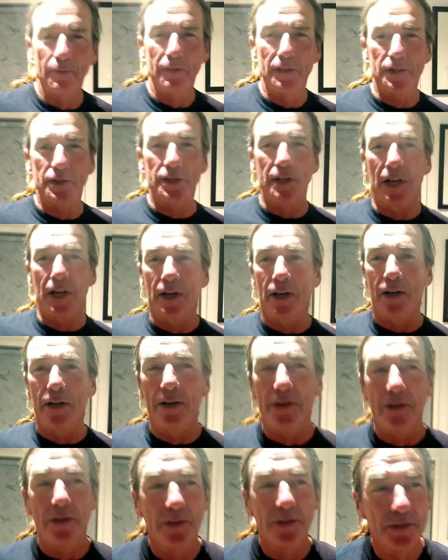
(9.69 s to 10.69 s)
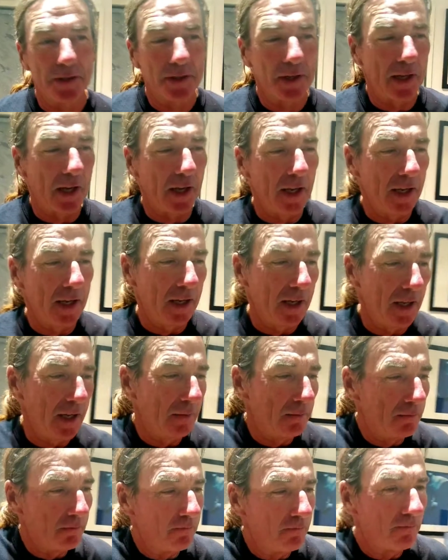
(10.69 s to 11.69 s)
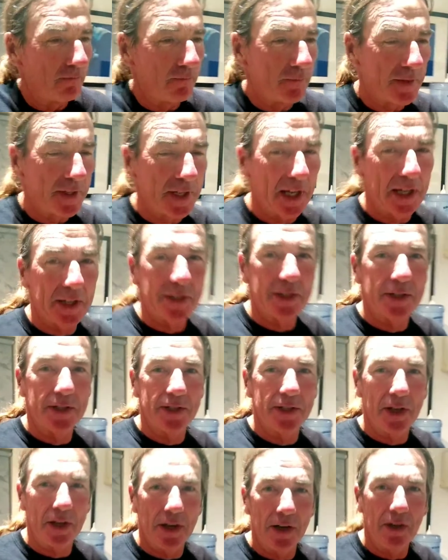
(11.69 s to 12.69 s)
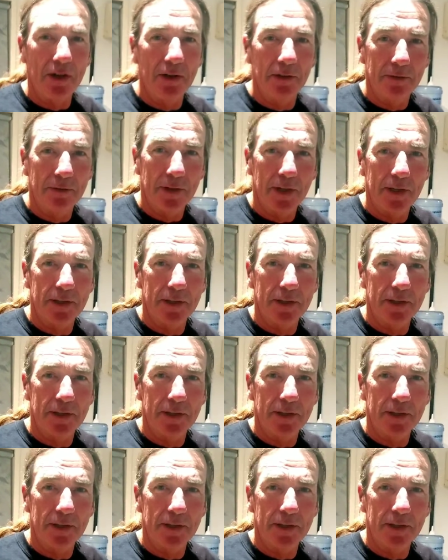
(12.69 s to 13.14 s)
fish tacos a la Texas style.